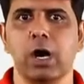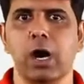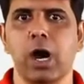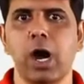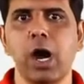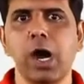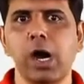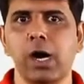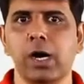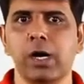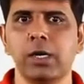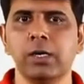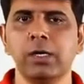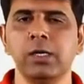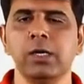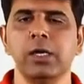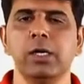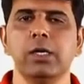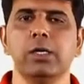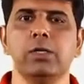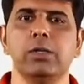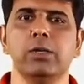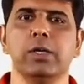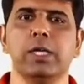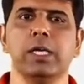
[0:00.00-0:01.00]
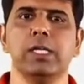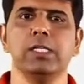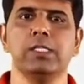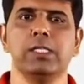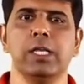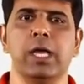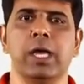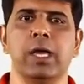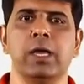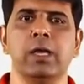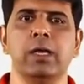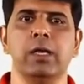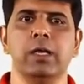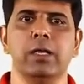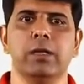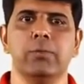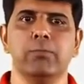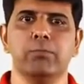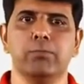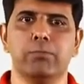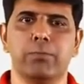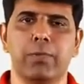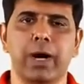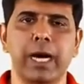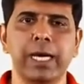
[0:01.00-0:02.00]
or you can say
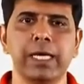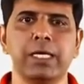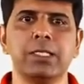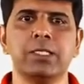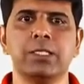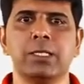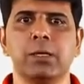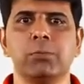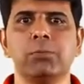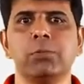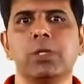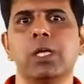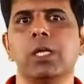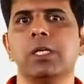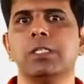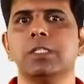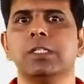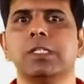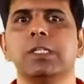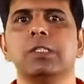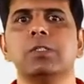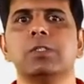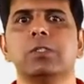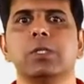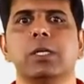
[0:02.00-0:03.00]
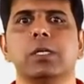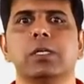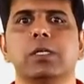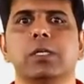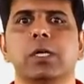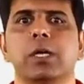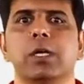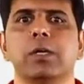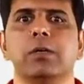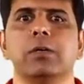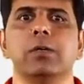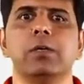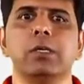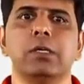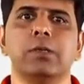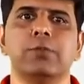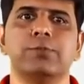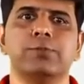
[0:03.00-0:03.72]
my subclass constructor